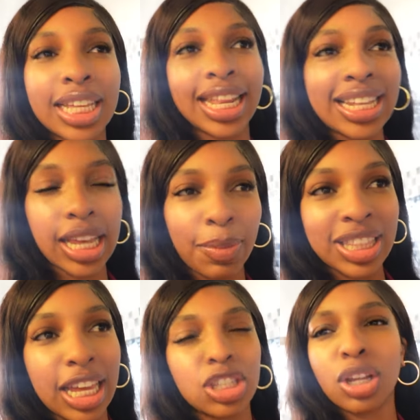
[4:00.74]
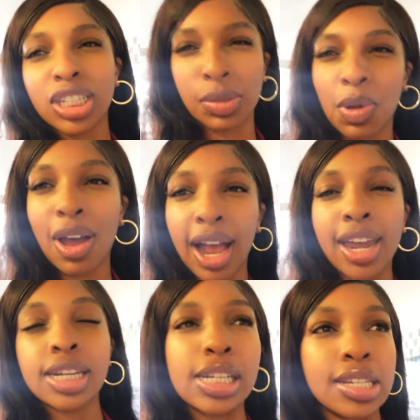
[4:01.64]
and that type of thing, like small
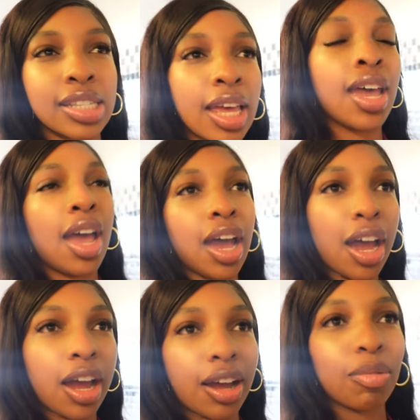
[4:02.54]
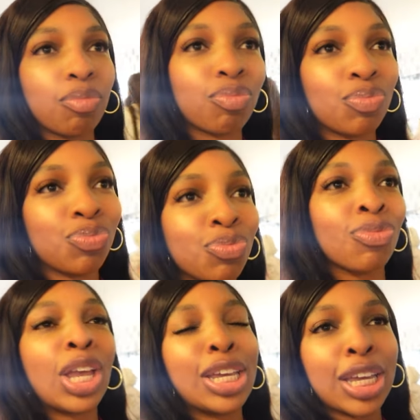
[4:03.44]
gondolas um,
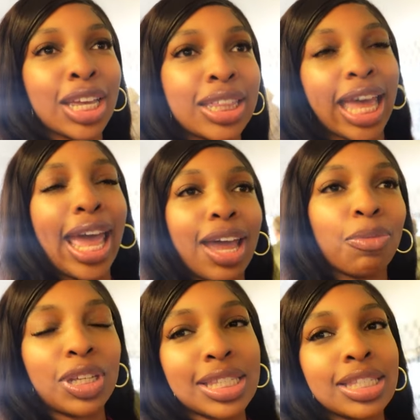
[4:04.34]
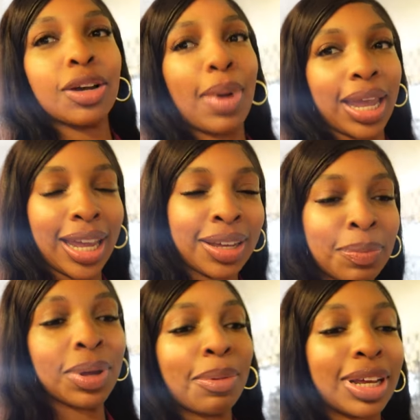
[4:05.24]
that we still might
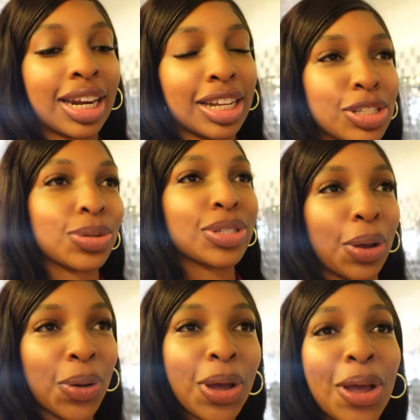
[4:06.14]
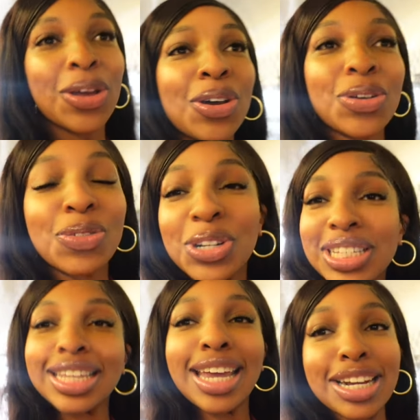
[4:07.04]
be able to get into. So we'll
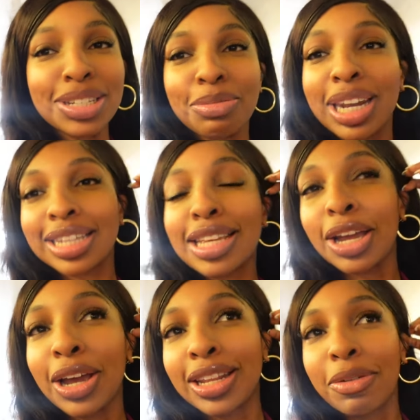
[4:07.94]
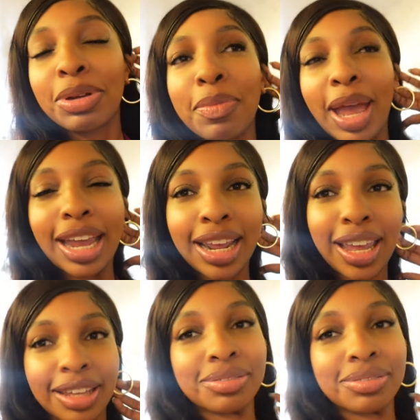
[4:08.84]
see. I just wanted to tell y'all that we made it.